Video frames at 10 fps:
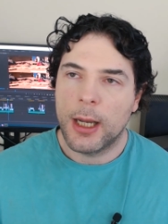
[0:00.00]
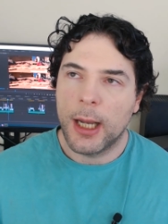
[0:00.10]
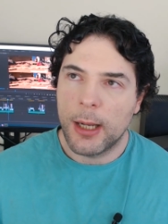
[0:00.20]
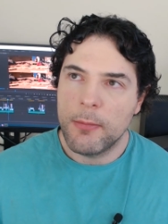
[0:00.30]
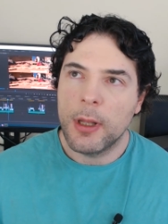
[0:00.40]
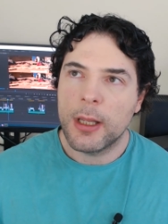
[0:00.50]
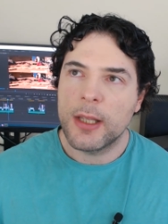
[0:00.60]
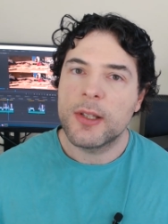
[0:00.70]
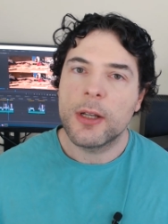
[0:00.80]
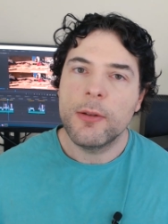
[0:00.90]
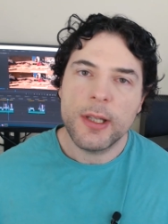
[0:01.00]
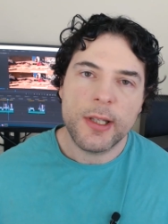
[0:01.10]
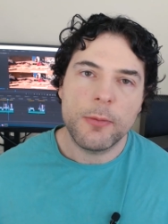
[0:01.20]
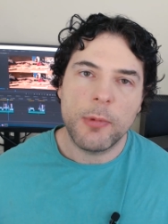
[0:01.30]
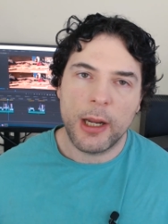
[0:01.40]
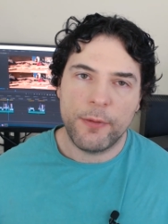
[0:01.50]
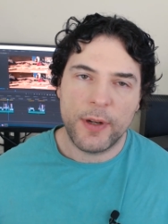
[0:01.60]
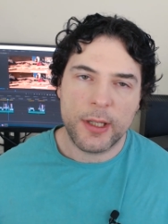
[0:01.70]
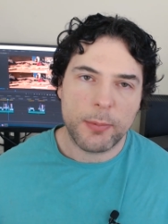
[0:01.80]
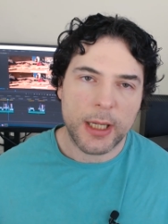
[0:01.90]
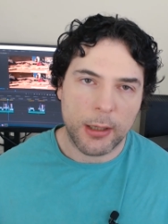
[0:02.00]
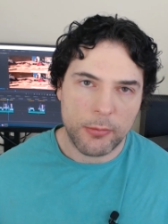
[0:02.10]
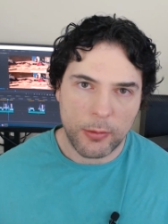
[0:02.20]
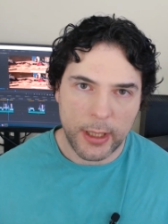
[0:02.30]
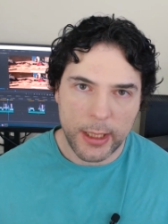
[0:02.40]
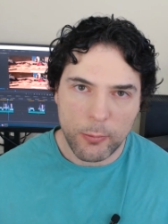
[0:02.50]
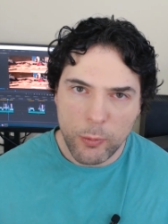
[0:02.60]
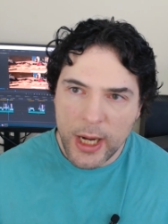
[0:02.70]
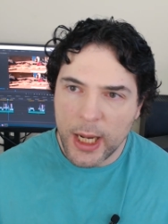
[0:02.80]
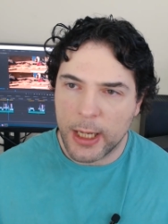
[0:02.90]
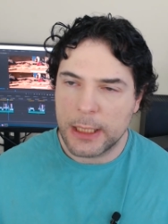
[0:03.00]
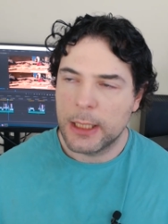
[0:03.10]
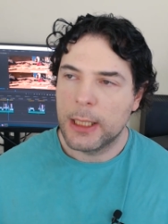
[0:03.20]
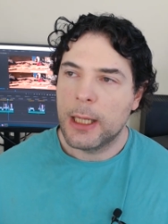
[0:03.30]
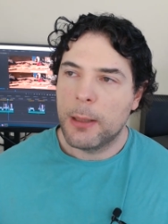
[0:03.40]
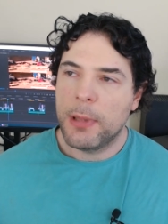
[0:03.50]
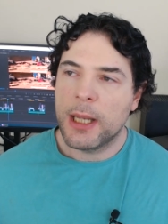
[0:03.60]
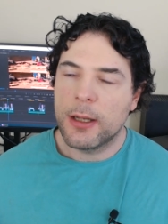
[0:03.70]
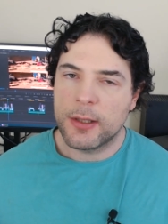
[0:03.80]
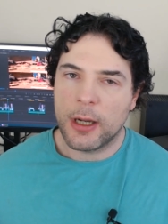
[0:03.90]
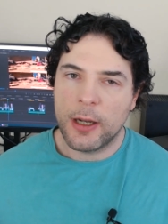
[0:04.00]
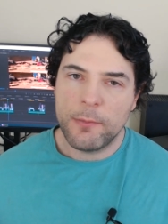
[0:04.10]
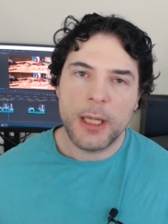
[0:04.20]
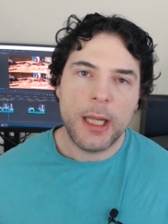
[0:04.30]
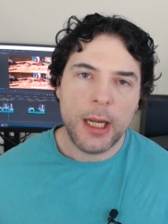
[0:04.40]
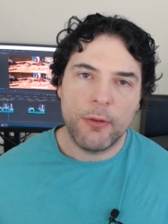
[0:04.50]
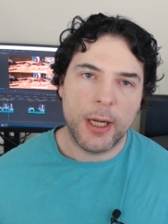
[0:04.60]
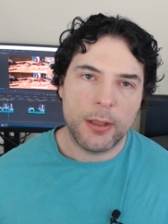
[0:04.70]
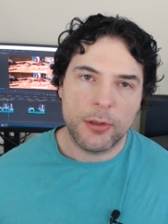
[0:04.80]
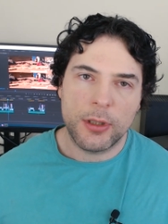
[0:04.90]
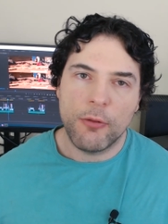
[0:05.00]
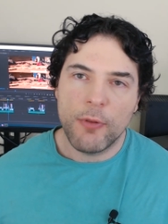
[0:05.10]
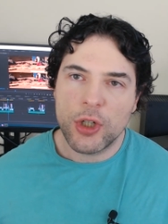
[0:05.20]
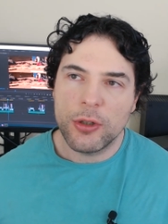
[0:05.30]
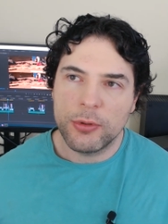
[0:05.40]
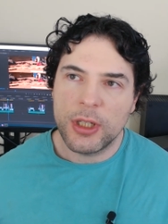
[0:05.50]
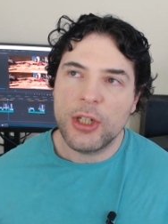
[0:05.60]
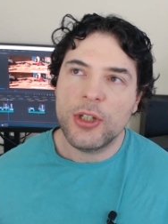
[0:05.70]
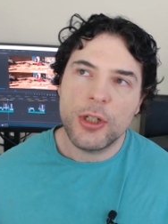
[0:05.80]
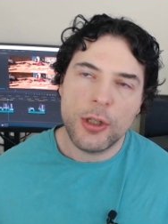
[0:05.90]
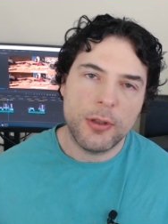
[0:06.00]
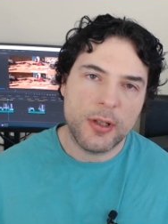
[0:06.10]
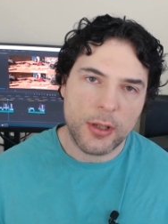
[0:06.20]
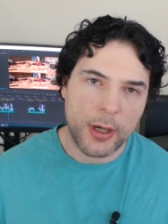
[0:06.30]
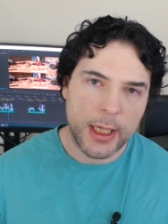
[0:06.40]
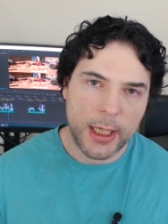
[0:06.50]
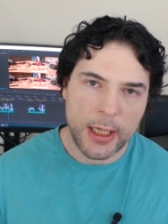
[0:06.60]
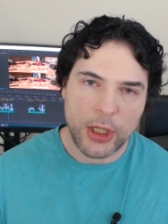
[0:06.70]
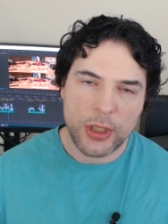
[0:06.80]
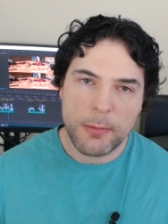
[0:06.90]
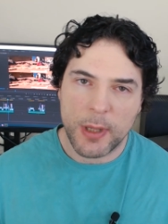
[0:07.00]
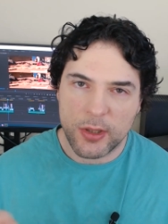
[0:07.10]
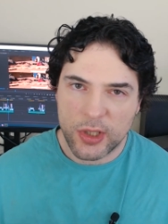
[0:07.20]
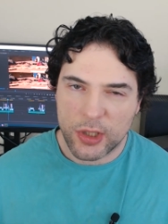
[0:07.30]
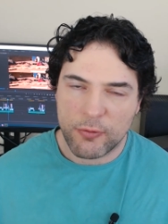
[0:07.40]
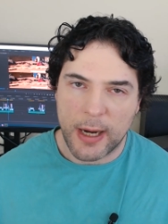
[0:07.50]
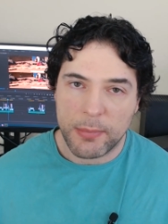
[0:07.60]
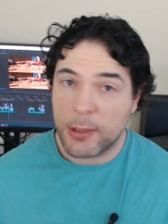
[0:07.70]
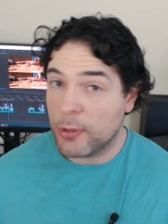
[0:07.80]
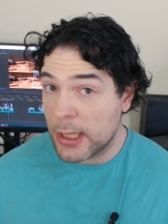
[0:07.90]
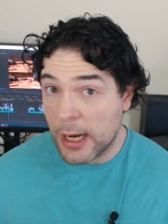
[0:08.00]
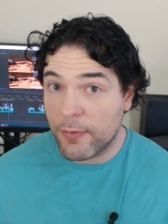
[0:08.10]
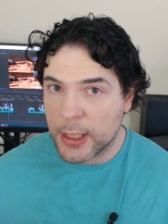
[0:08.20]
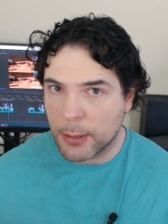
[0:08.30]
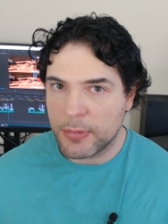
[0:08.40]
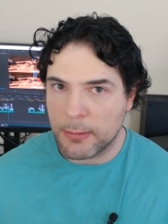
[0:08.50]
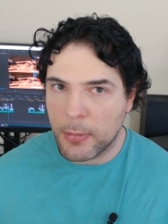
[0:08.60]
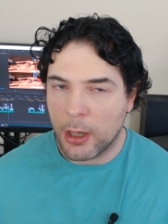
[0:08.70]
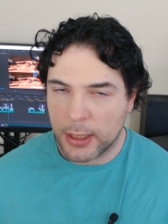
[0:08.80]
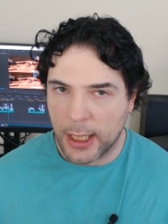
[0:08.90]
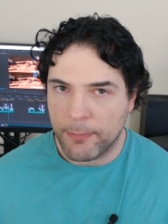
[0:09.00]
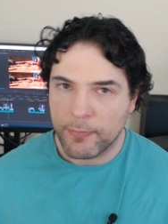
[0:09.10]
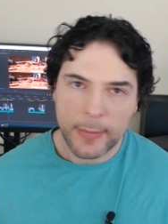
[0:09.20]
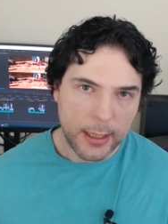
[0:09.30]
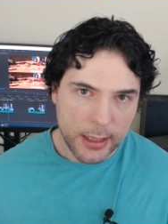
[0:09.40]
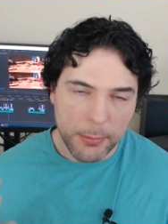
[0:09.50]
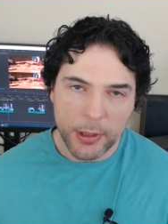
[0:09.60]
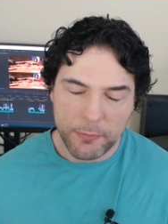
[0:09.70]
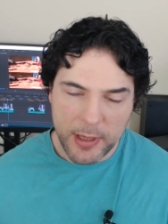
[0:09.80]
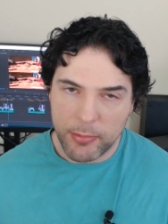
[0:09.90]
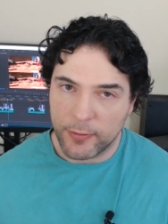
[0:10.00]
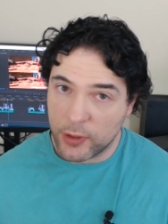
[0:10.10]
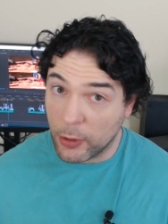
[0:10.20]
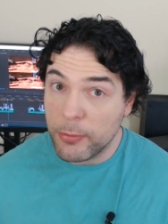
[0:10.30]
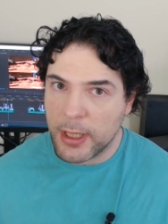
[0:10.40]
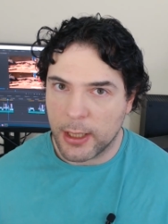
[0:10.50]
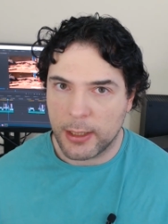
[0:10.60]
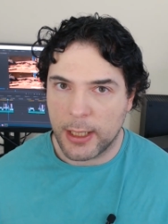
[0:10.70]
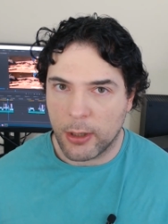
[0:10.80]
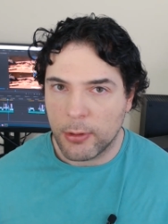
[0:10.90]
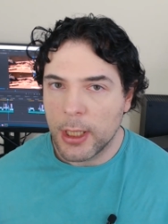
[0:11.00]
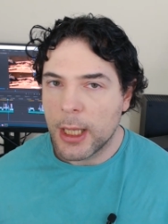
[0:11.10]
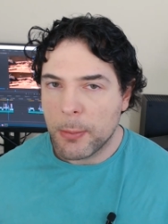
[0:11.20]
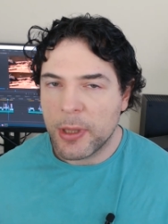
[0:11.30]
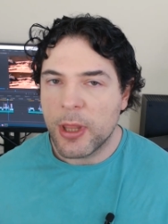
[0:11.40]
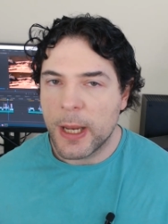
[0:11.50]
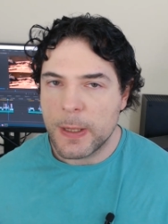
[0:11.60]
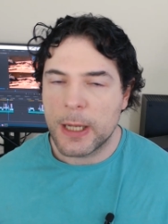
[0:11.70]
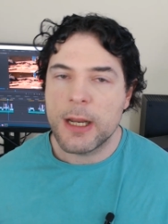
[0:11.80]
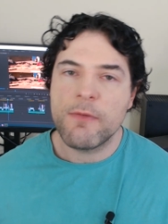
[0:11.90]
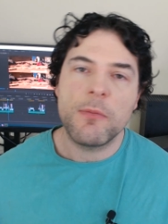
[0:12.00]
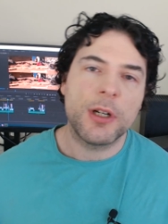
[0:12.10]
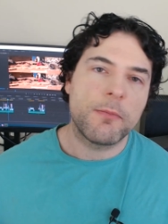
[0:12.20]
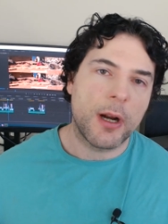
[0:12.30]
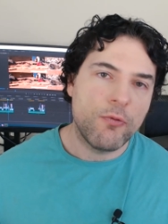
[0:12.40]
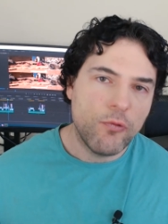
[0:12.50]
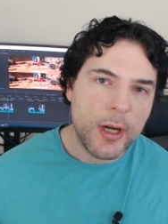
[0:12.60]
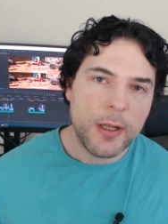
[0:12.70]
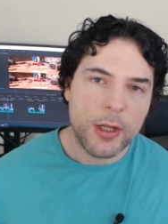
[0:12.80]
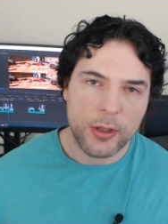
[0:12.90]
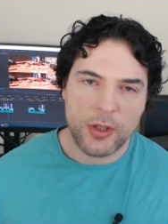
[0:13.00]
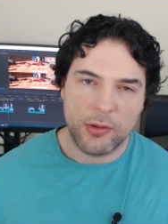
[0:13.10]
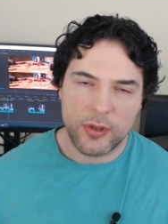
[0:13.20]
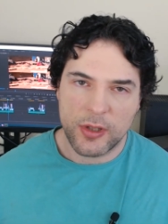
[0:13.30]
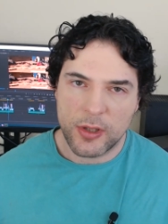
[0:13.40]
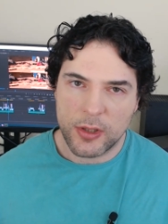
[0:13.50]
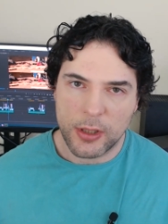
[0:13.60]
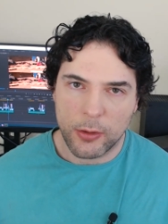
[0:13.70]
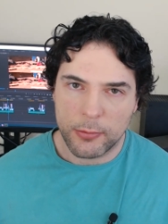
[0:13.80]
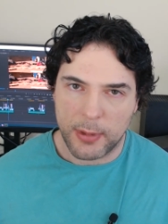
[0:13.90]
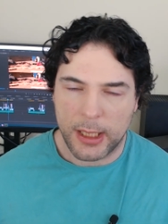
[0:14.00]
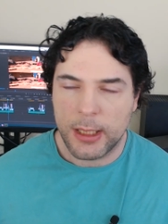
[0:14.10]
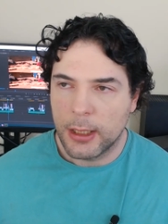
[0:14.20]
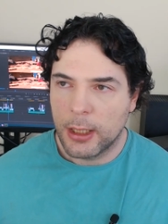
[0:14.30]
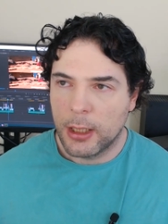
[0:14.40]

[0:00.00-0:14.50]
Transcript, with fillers: Um, and so this is where things become quite weird, because I've been hearing that the original DG2 design had actually been scrapped. It would never come to market. A couple of people have told me that now, but then another one of my really good sources has told me